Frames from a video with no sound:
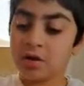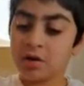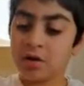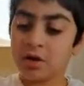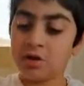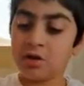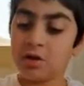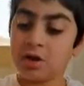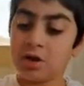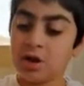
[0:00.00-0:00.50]

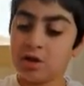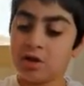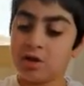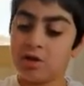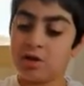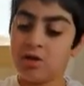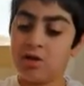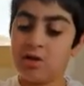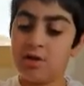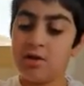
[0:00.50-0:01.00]

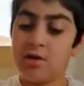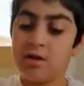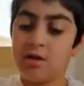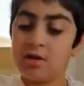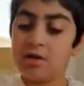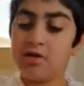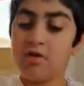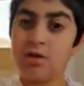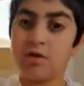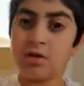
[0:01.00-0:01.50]
education
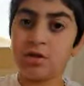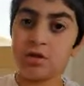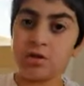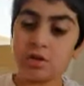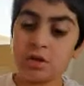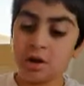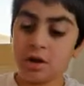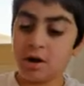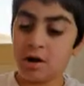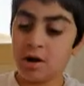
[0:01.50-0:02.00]
during
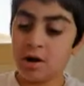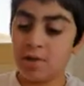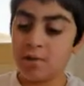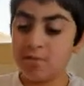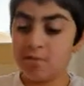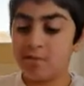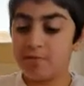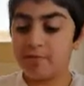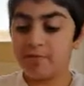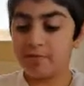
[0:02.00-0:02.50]
this
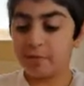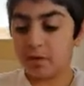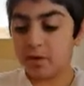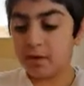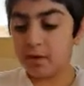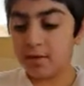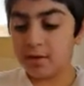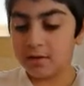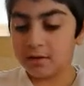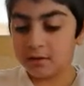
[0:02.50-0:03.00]
time,
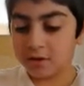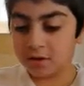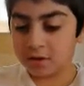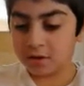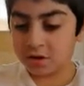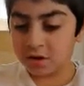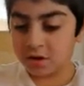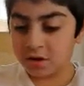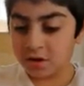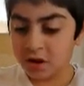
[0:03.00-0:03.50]

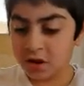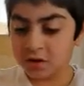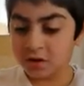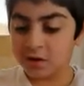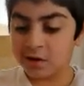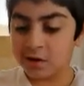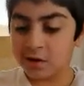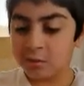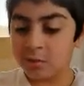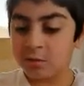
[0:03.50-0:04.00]
such as
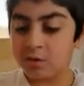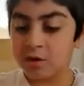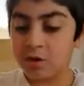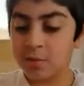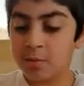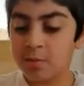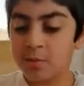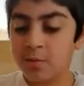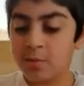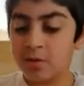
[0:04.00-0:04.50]

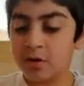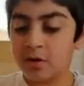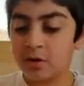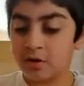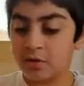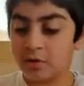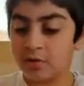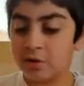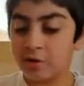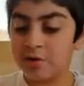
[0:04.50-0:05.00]
laptop,
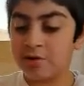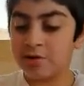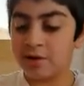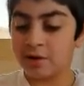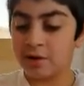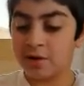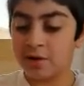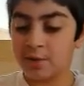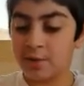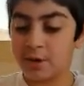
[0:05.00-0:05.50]
phones, and
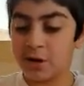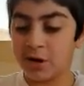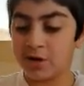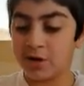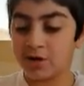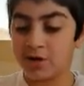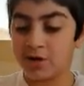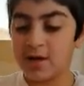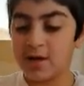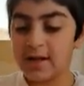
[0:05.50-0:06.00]

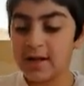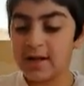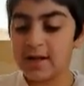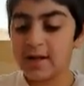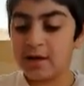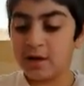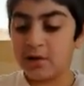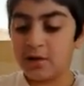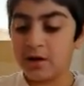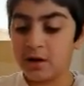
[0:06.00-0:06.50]
iPads.
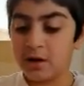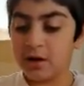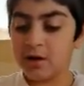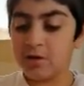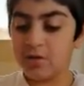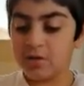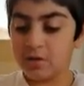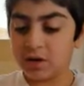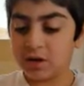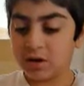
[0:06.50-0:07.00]

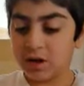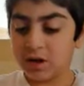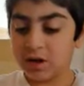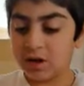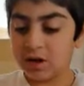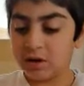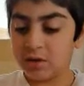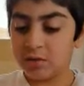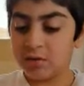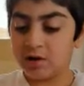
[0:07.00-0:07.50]
Finally, we
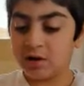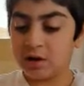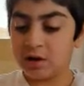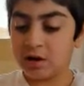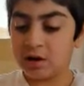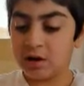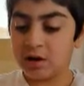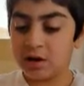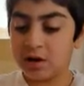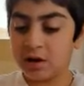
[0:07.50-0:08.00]
can
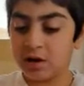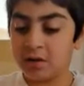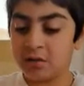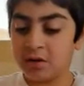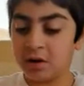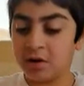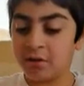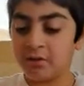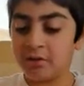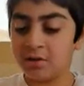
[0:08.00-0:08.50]
have
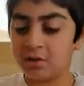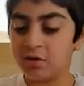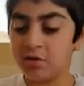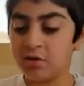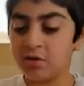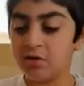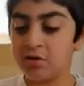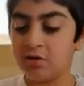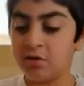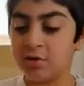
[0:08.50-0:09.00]
live
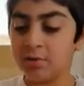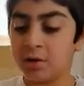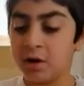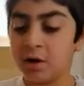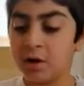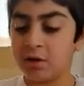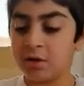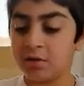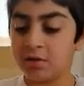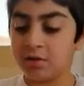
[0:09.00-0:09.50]
lessons using
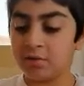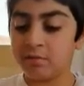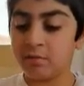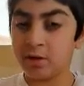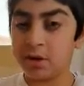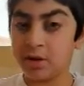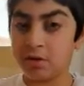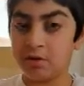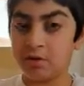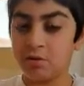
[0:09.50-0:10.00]
Microsoft
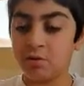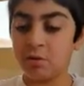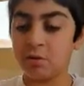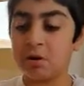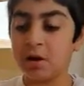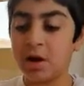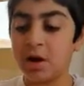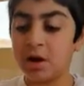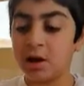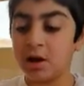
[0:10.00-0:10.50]
Meet,
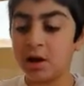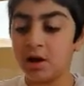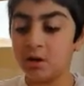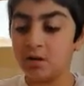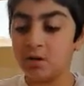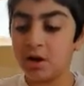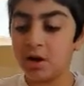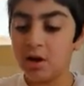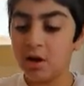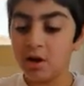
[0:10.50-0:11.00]
Google
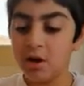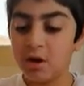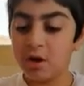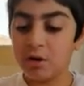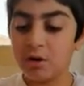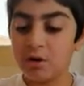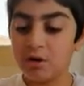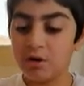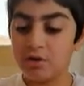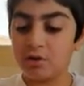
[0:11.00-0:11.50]
Hangout,
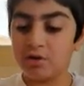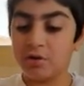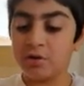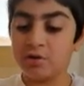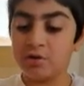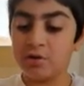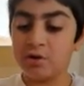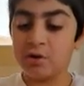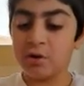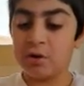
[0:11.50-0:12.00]
or Zoom
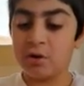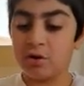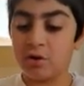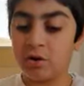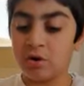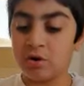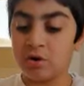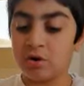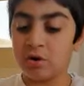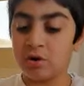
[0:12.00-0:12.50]
video
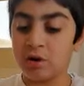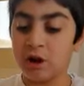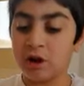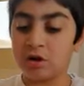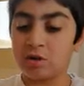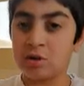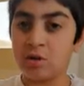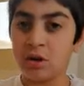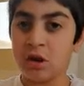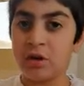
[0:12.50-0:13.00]
calls to
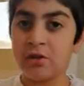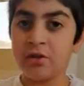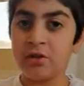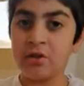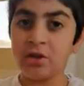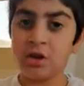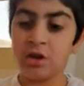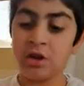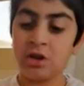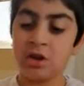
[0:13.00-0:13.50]
connect with our
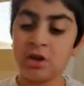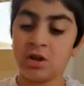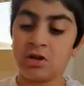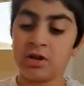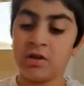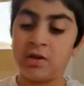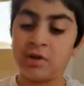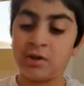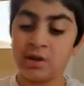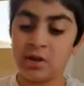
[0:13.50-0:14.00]
teachers
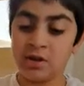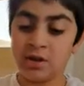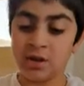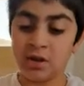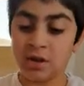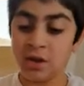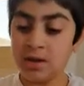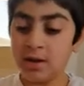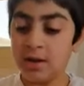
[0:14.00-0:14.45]
and friends.